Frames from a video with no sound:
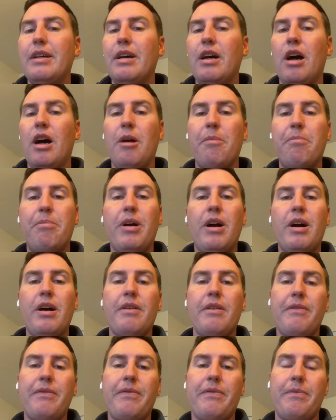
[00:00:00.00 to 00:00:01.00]

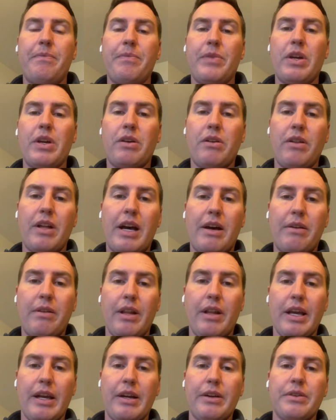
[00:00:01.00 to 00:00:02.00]
above a cloud
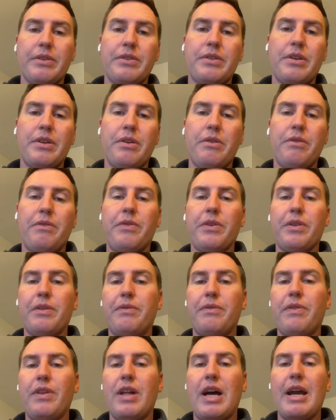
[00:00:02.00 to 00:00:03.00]
layer? So for the
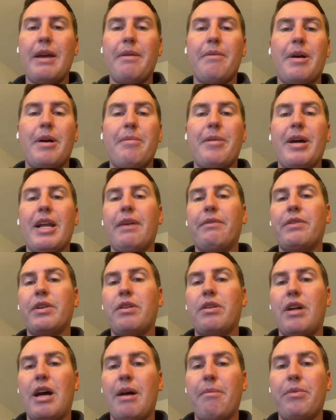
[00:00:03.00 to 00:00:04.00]
flight, I might have to
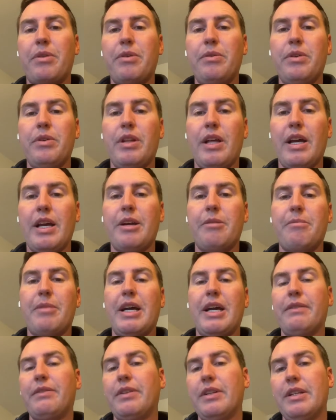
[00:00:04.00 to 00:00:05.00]
climb through a layer, might
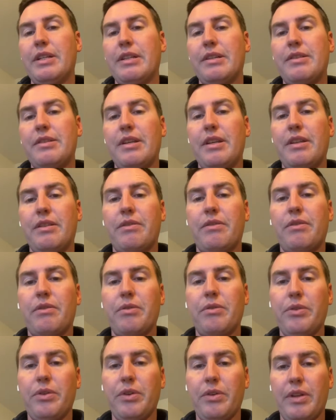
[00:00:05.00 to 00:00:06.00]
have to descend
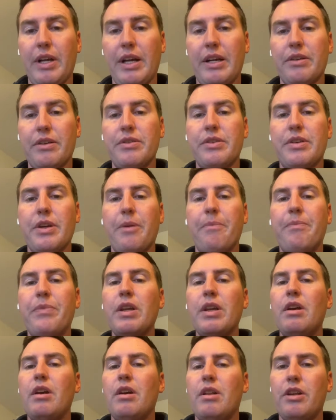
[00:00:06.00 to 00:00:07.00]
through a layer. So
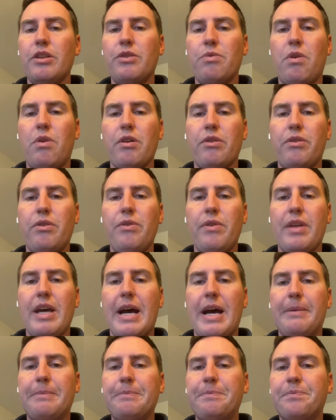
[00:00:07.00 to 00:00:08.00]
let's walk through
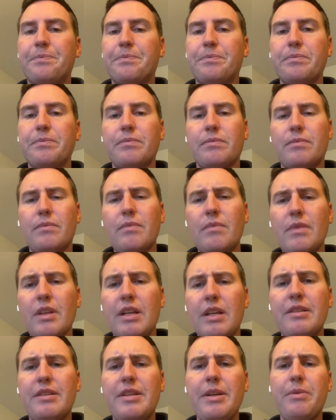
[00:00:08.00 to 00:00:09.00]
that
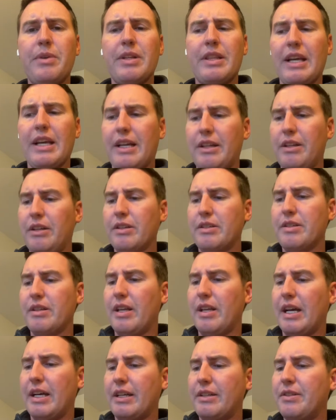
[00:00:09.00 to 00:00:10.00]
and see what that looks
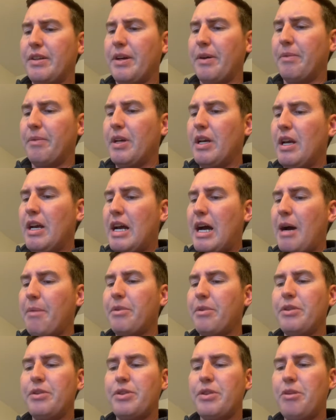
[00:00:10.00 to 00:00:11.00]
like. So I'm
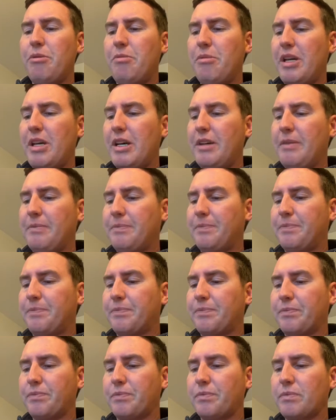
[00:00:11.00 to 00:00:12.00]
going to zoom in
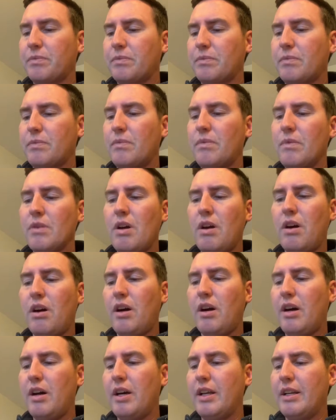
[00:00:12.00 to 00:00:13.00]

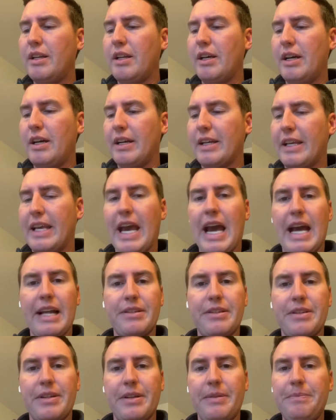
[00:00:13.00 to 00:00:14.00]
on
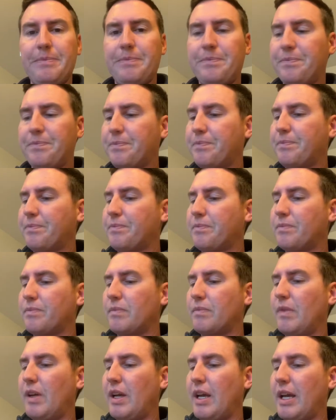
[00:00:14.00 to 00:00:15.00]
Gadsden,
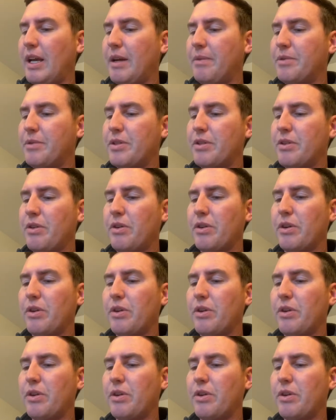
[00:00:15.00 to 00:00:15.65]
and I'm just going to